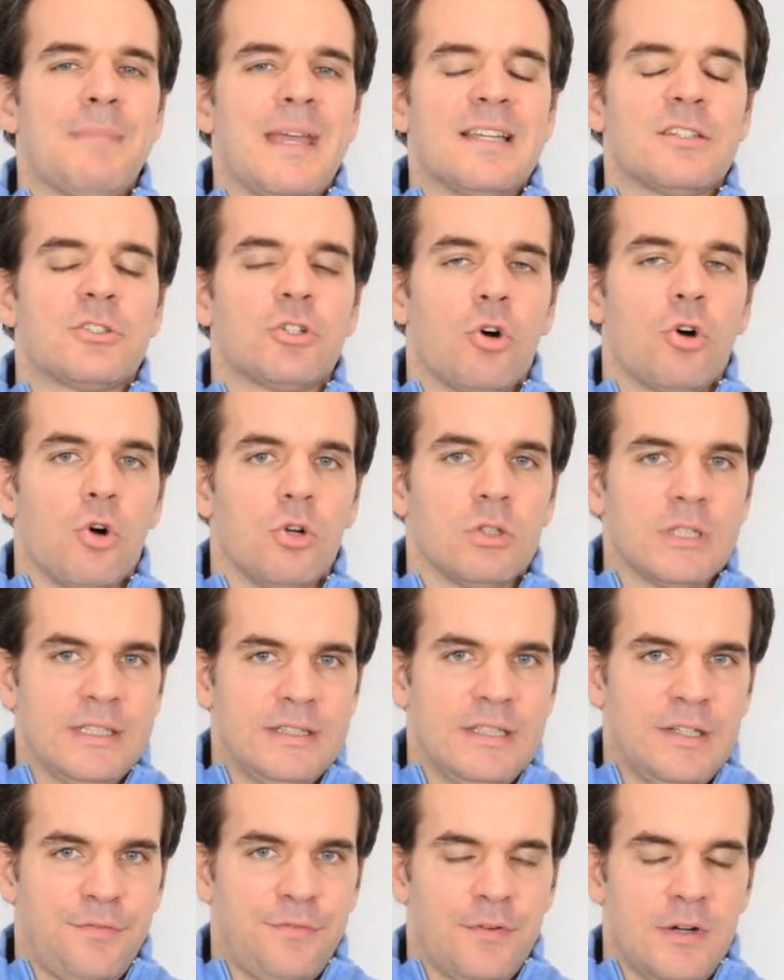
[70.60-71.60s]
makes all the
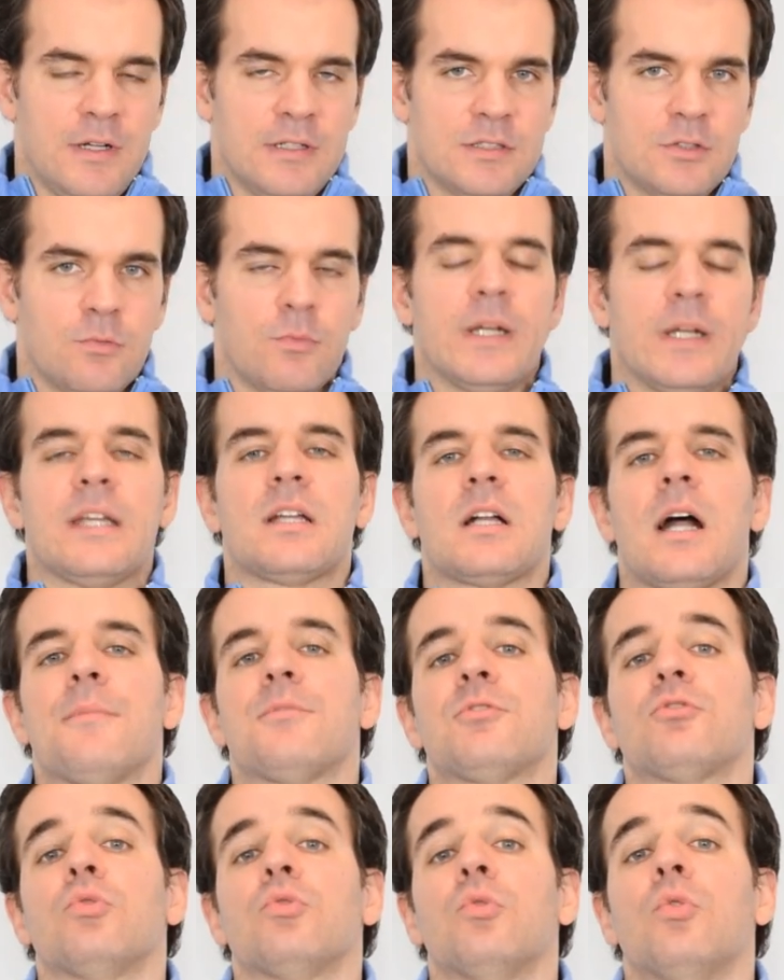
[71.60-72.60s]
difference when it
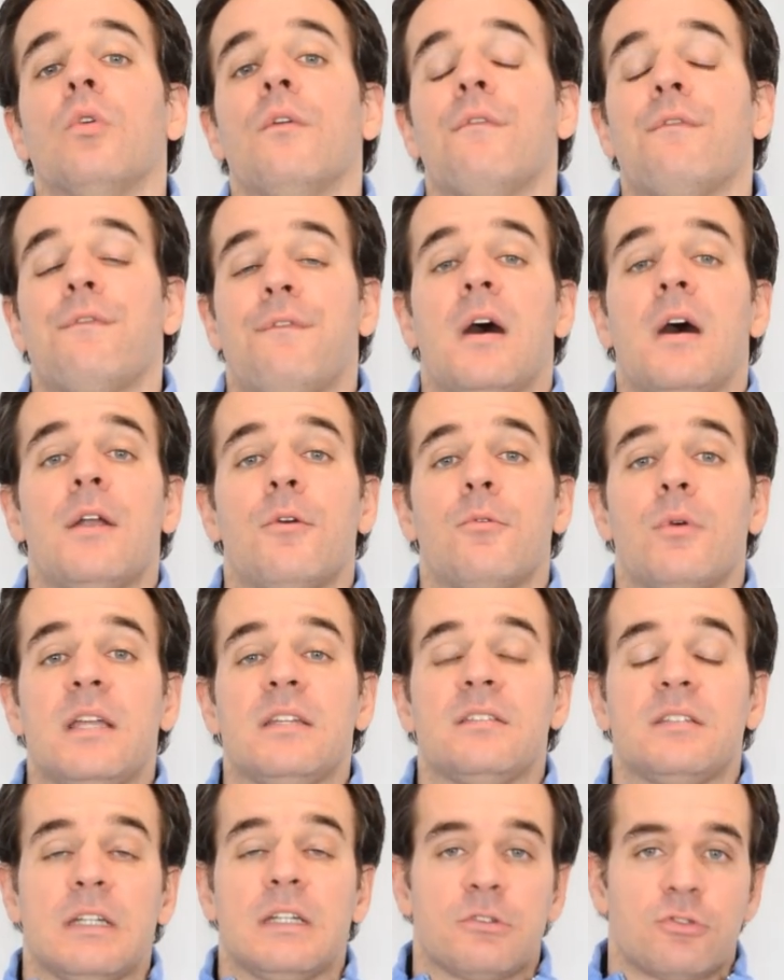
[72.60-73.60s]
comes to
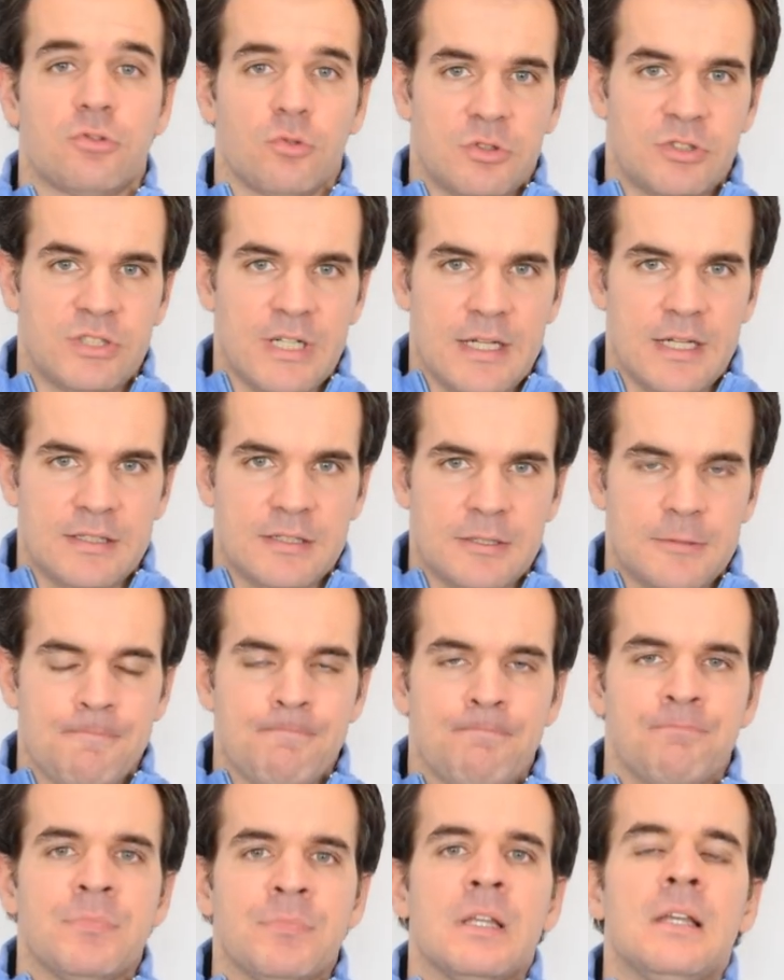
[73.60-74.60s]
fundraising success.
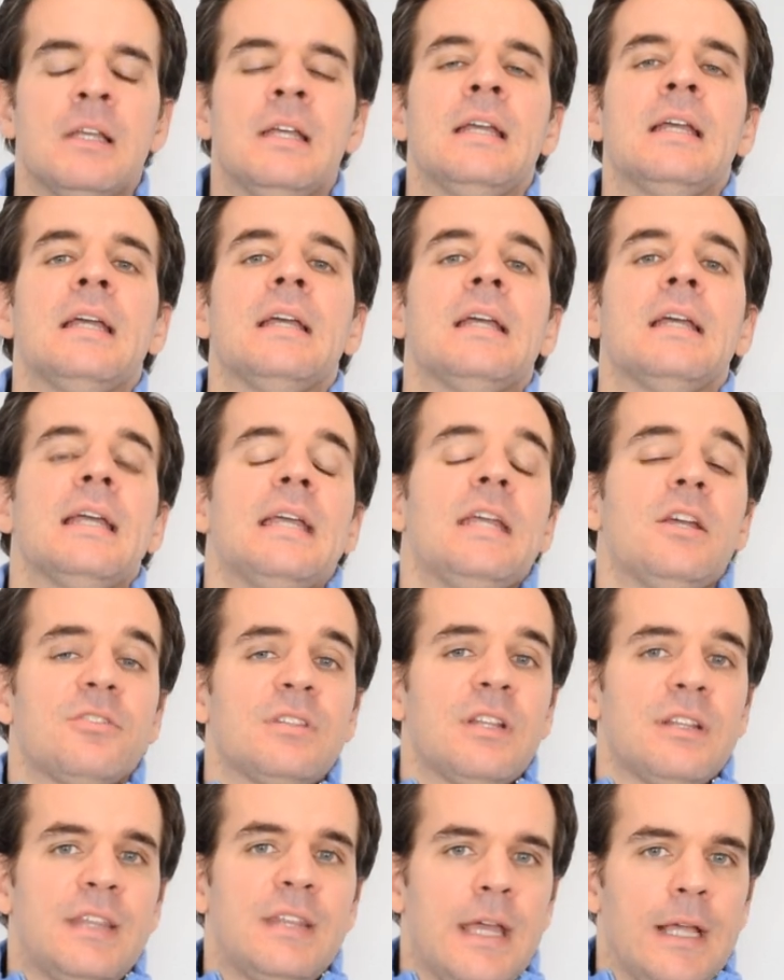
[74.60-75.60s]

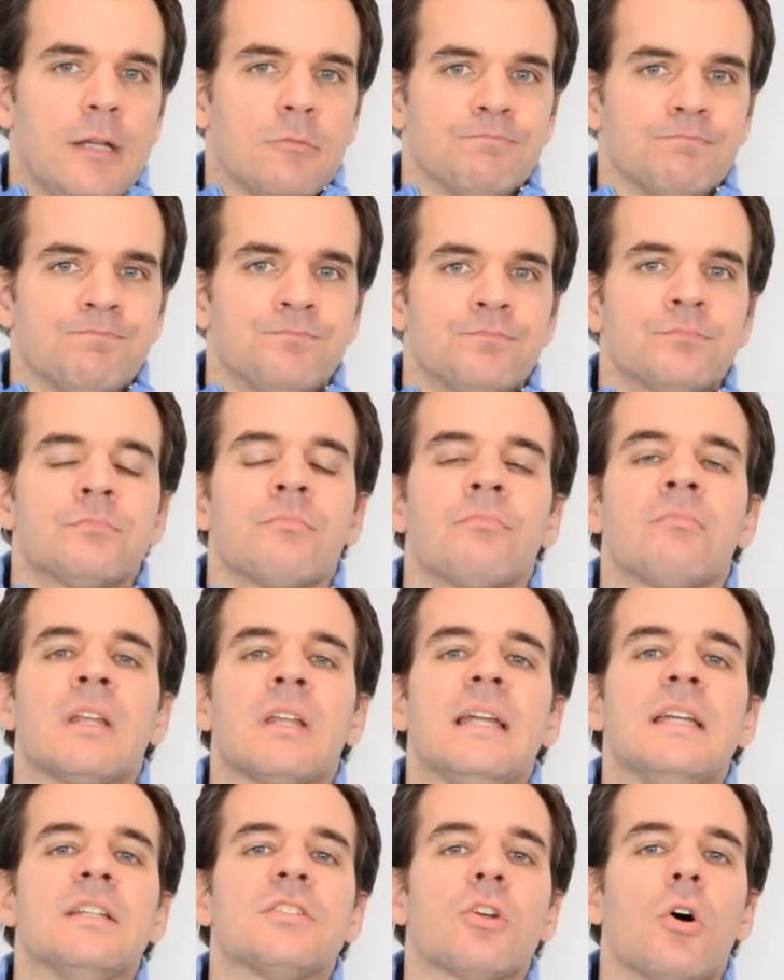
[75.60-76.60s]
Here's the thing.
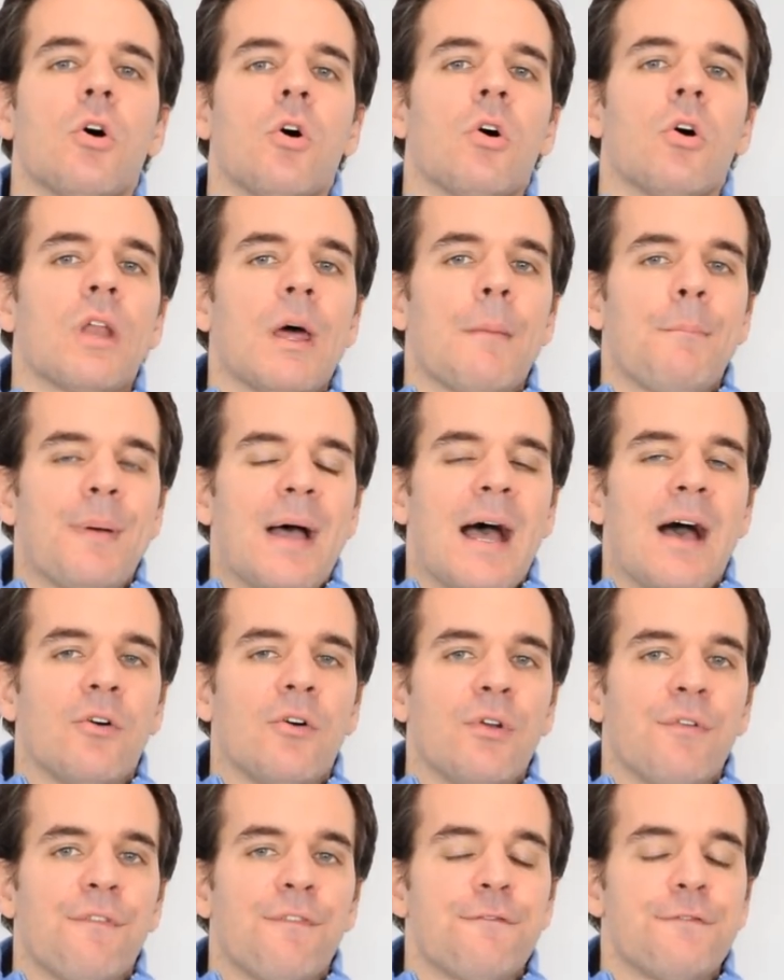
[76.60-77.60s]
It's all
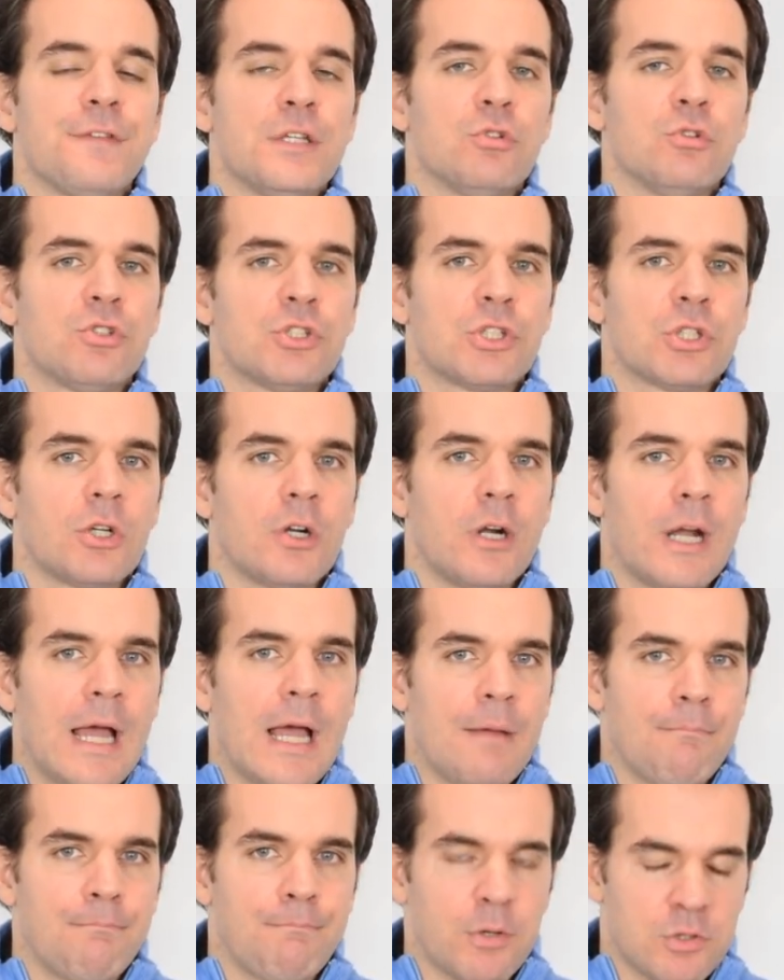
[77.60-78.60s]
about future
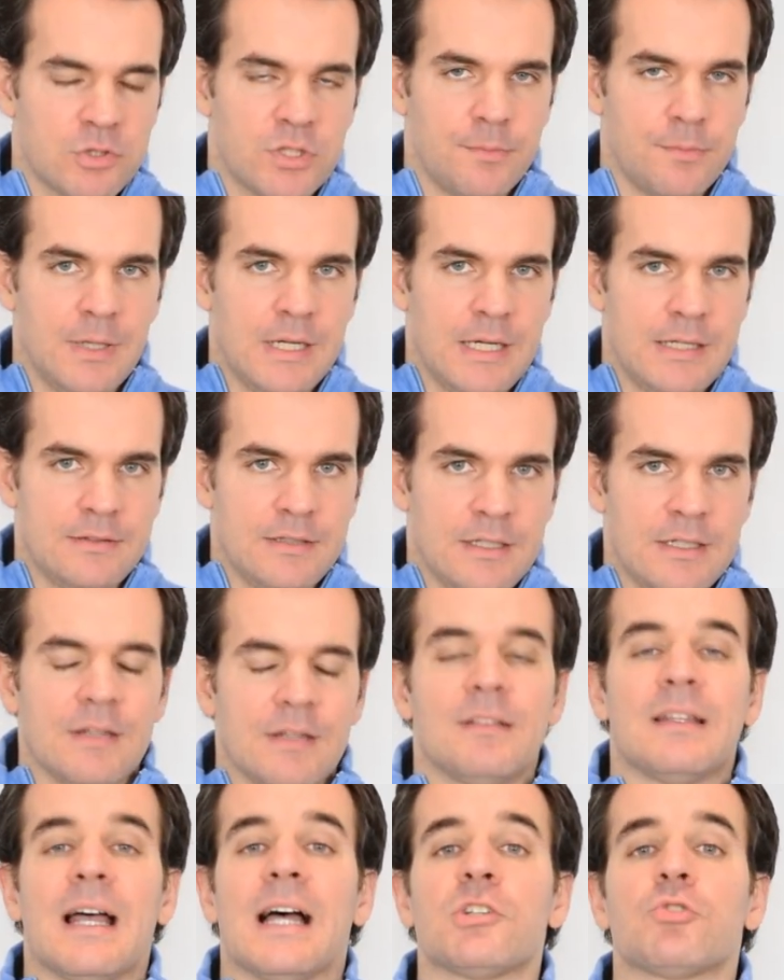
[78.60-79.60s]
and possibility.
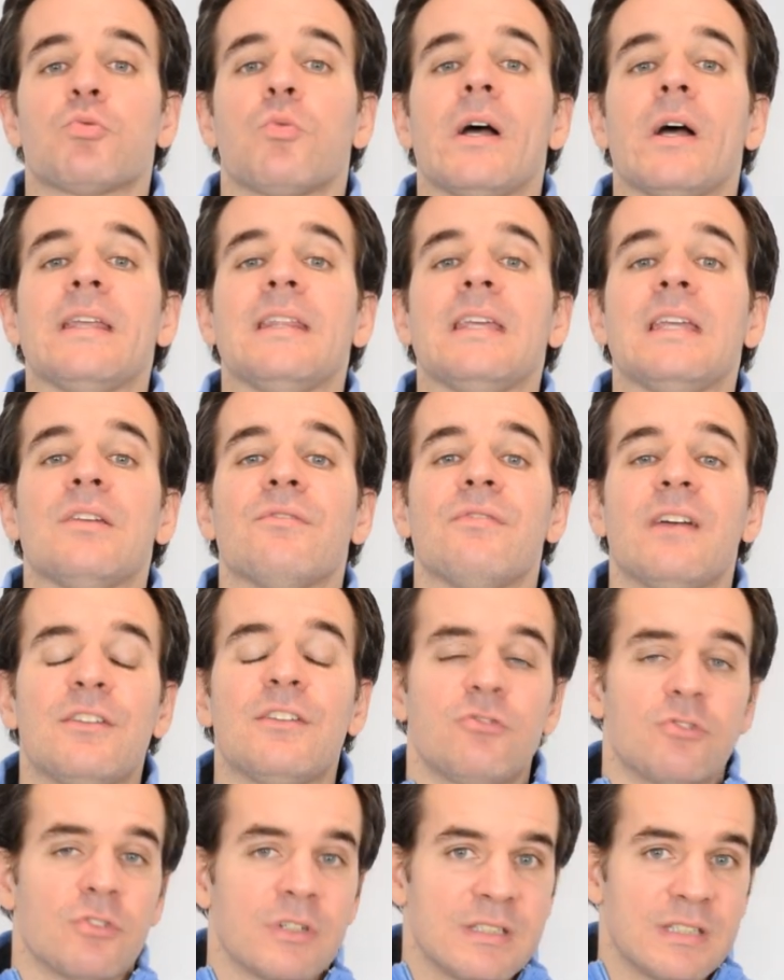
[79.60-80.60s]
That's why the
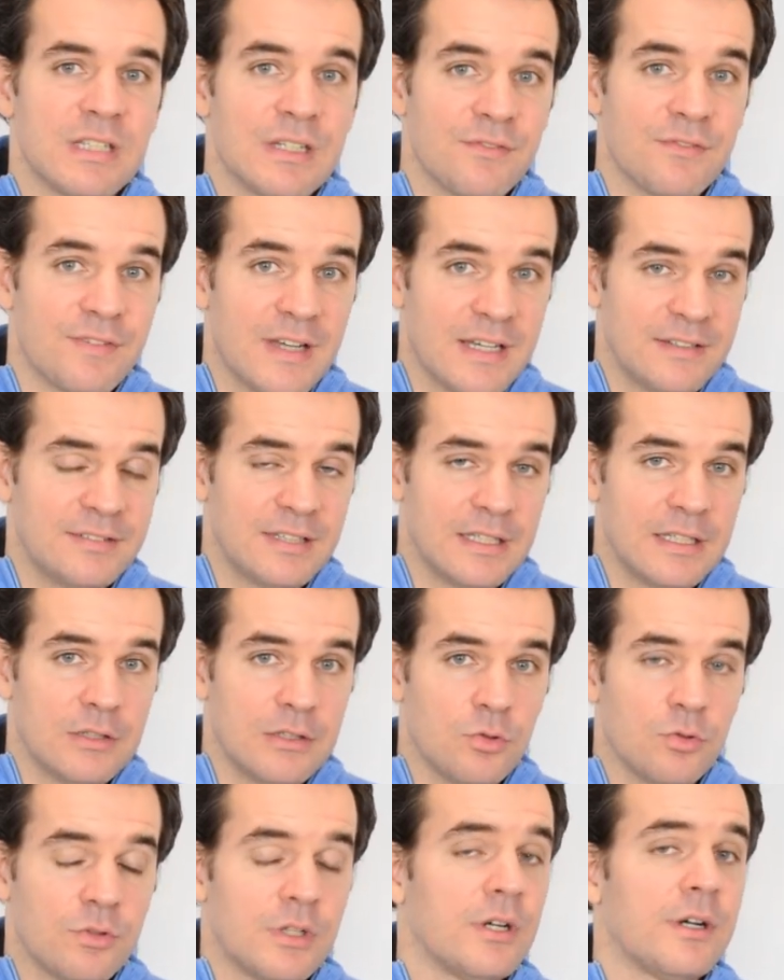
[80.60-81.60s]
investor is investing
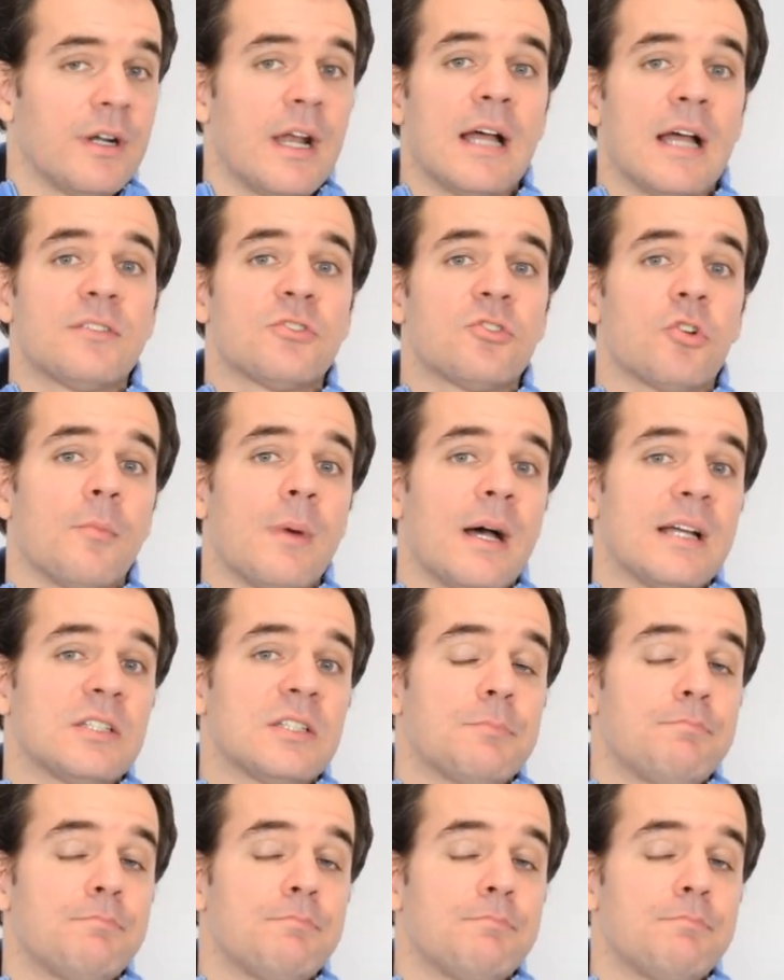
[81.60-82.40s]
in you. They're not so much